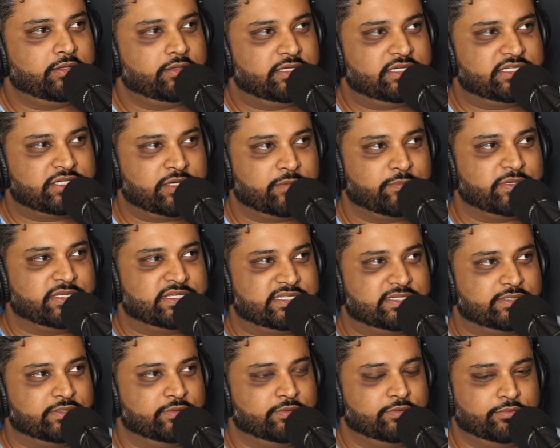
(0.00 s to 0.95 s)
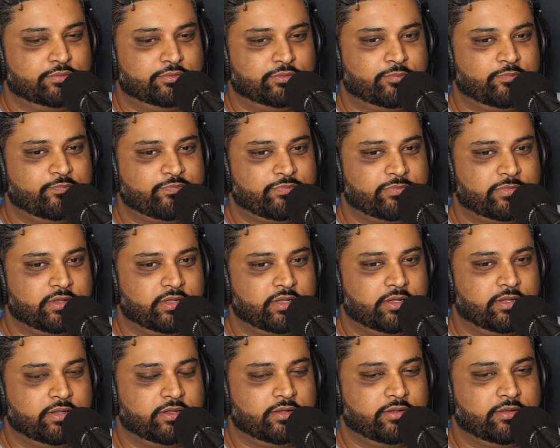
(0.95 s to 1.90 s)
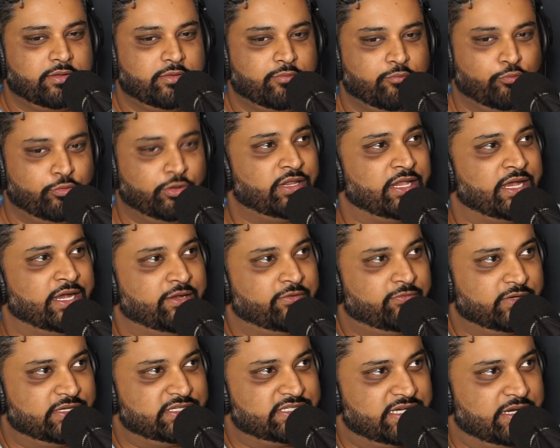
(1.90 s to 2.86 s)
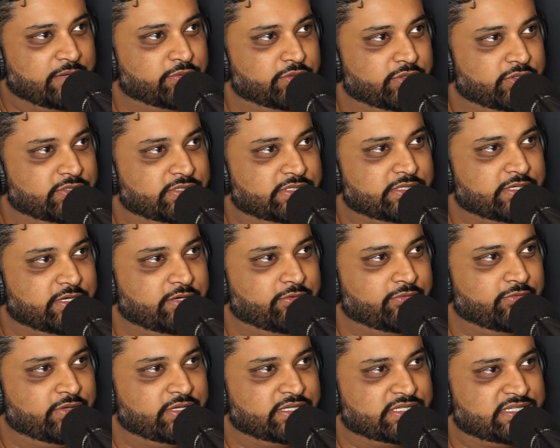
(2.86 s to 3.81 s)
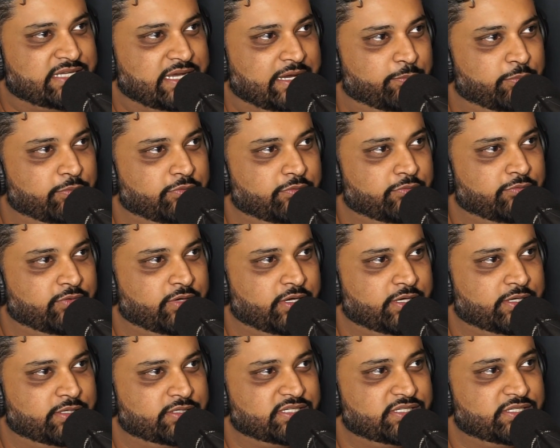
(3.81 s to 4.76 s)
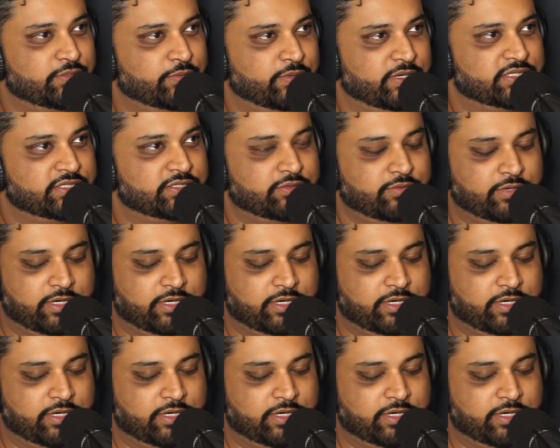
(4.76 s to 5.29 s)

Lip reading: Let's jump into real life examples of this type of situation.